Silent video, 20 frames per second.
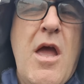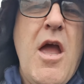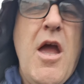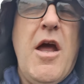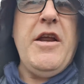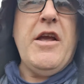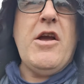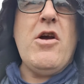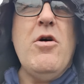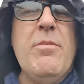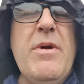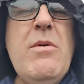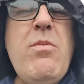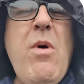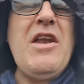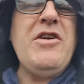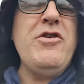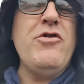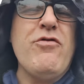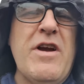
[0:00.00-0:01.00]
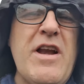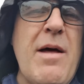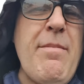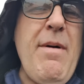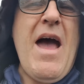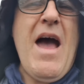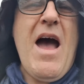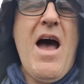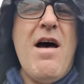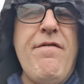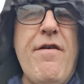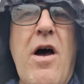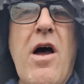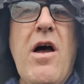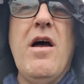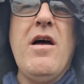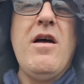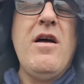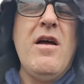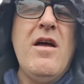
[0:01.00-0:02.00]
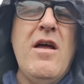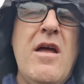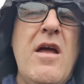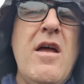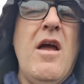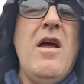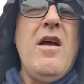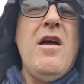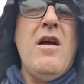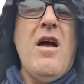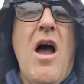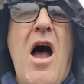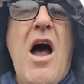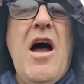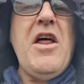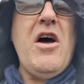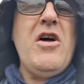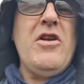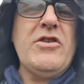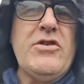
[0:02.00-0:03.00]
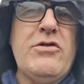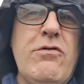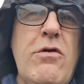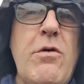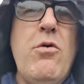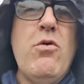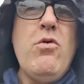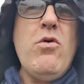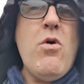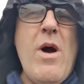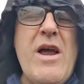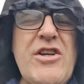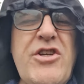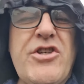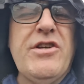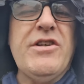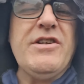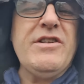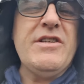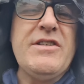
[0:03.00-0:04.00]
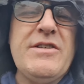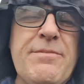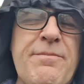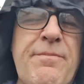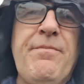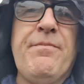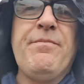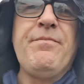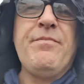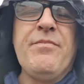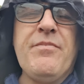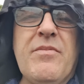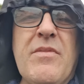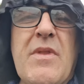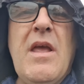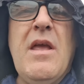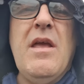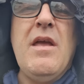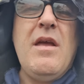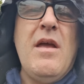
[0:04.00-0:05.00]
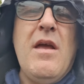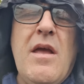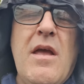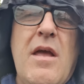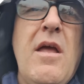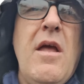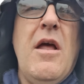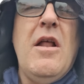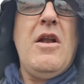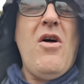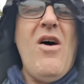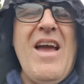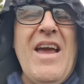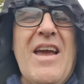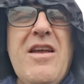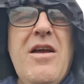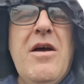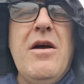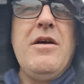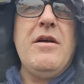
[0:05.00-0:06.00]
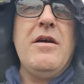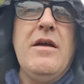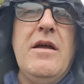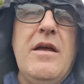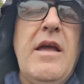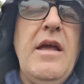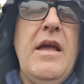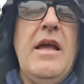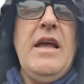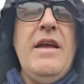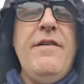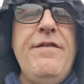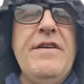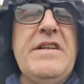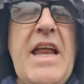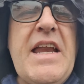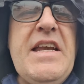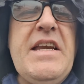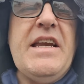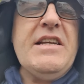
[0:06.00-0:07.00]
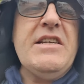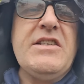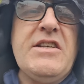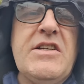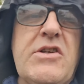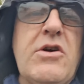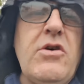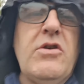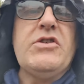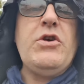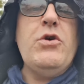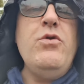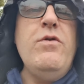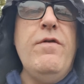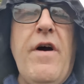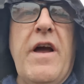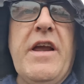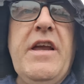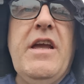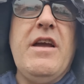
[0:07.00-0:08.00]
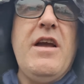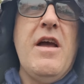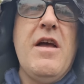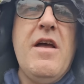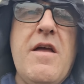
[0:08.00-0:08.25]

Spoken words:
And it got me wondering about other unanswerable questions. Like, if a dentist has got toothache,